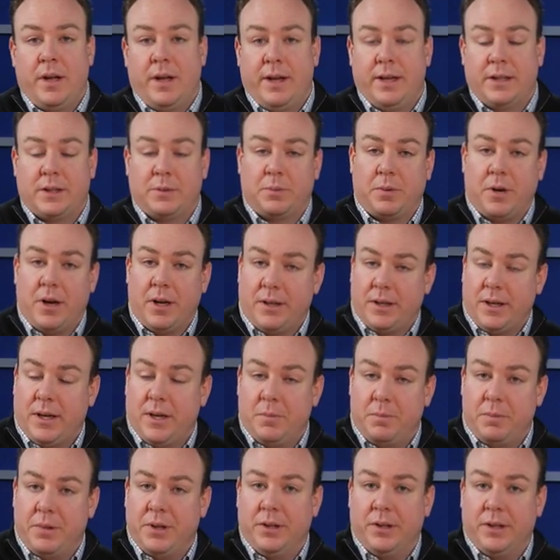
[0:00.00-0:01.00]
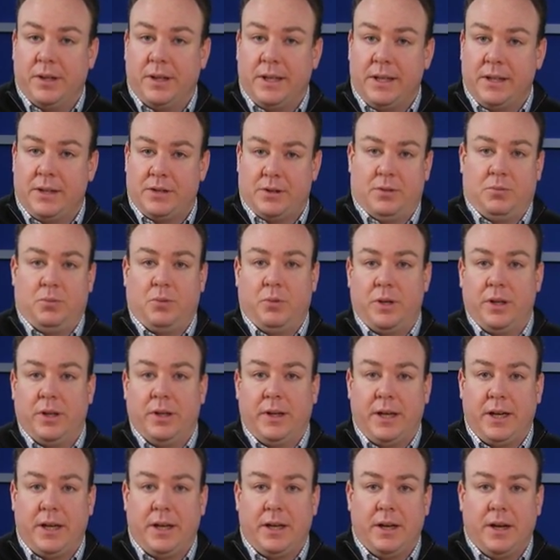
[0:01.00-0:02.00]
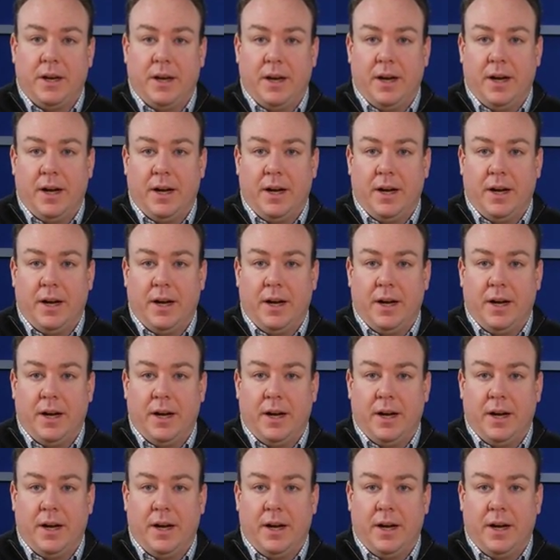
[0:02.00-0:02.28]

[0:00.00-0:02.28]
it's brought the ability to really